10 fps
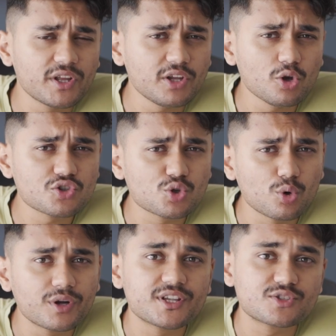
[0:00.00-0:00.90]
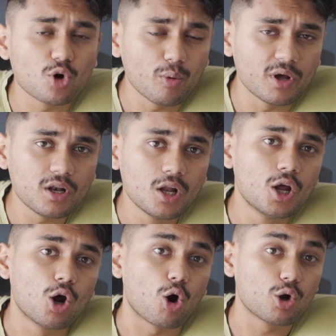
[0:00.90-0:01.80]
whether your snoring is normal
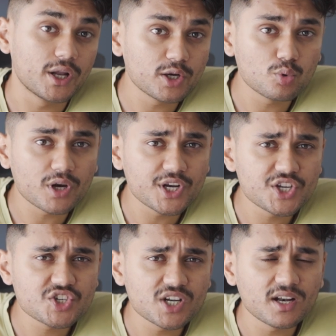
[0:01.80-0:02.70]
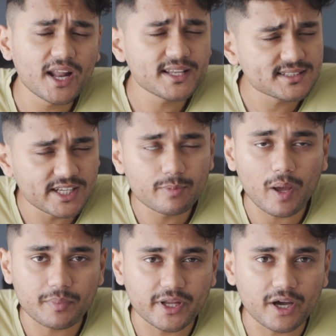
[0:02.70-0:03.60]
or linked to a condition like sleep
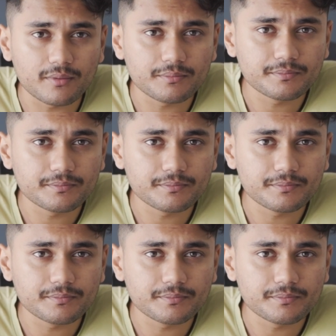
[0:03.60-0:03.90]
apnea.